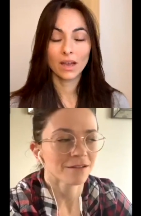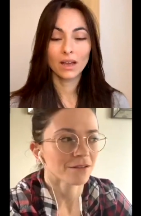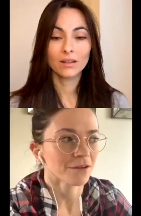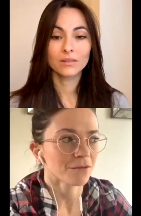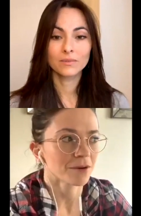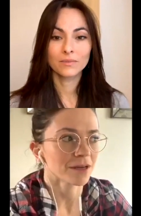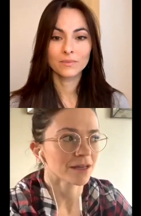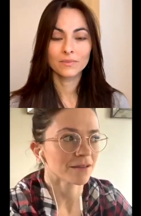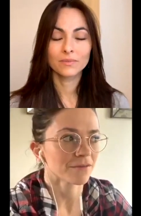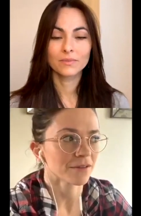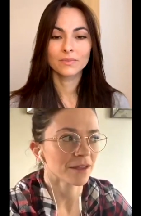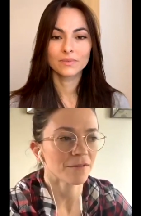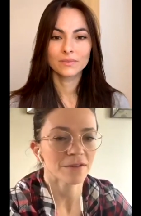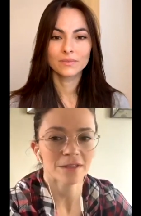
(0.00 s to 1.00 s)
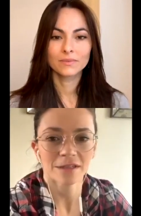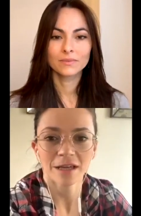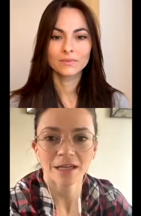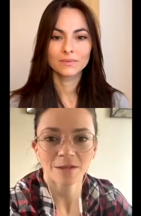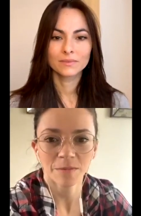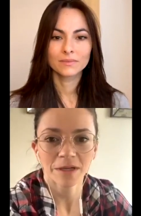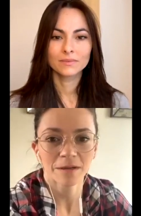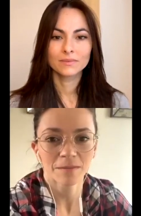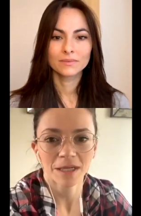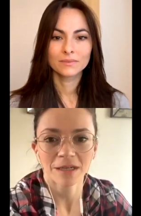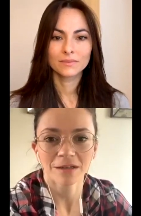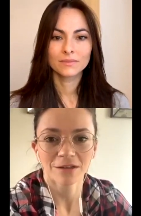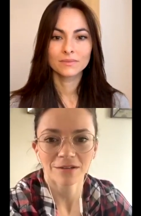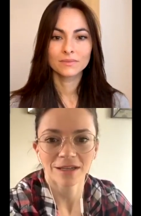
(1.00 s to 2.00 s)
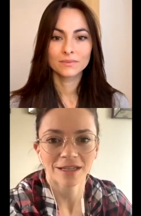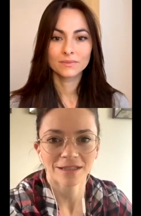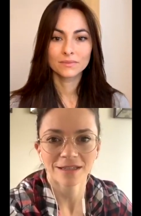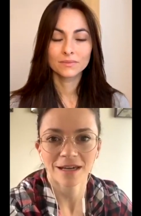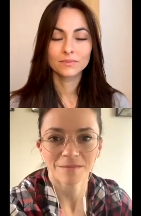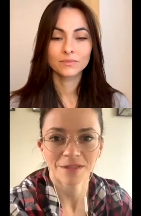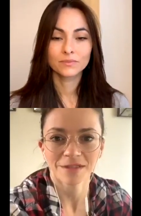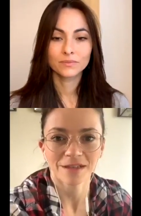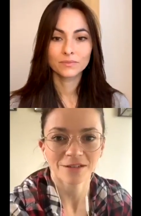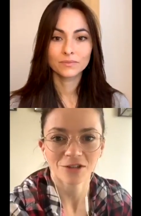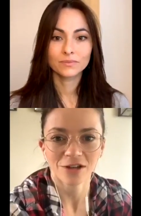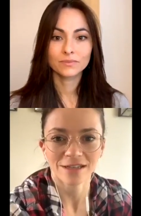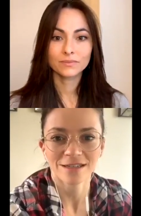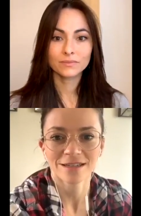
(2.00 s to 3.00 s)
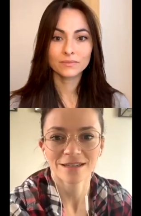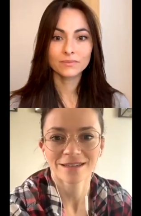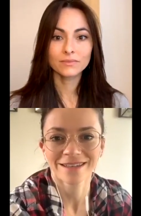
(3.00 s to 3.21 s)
Speaker 1: know why. If, if it's a nice big meal, you need time to digest.